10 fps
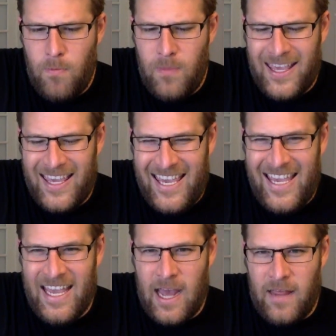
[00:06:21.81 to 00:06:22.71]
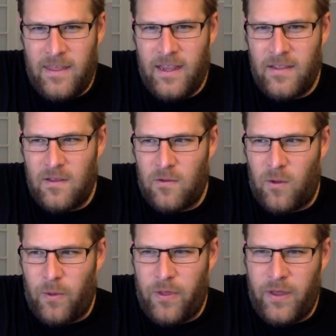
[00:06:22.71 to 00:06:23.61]
the key, I think, in this
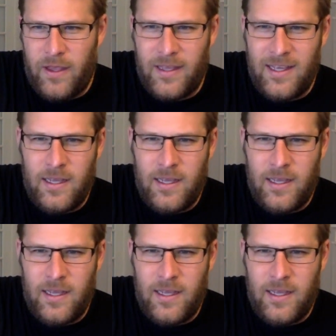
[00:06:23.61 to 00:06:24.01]
whole thing